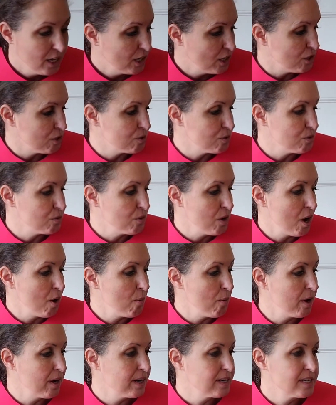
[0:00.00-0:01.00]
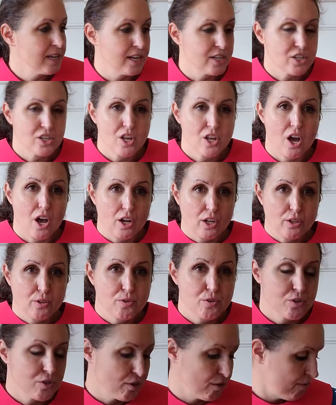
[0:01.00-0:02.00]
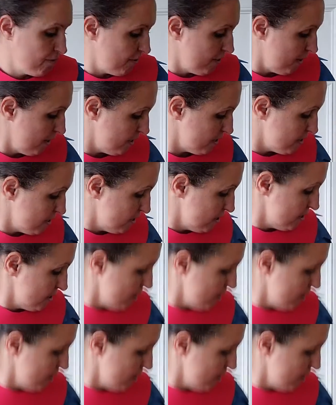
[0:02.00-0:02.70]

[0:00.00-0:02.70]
You do not want to touch the hot glue surface